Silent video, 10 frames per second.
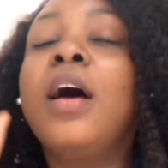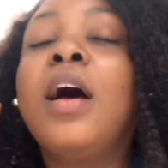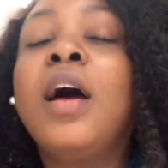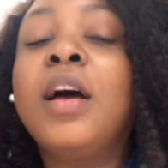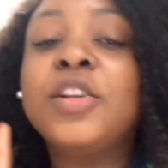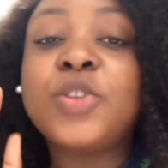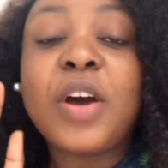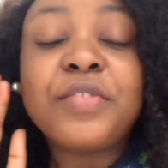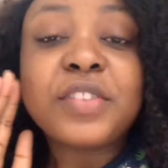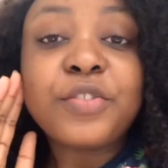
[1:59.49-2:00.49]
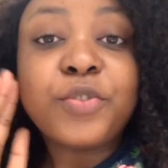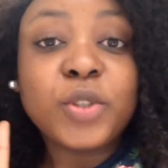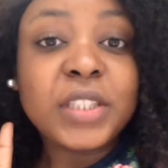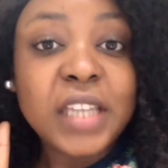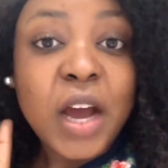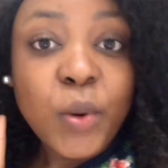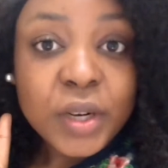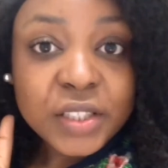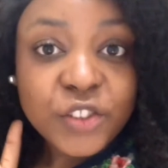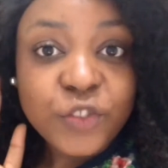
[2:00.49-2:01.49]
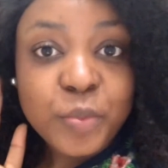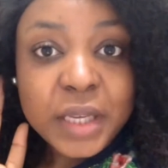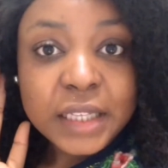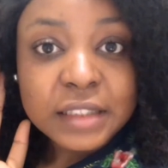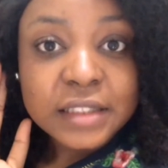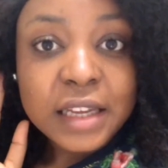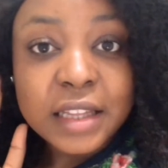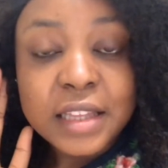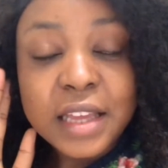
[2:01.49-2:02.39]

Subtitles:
So after 14 hours of being inside the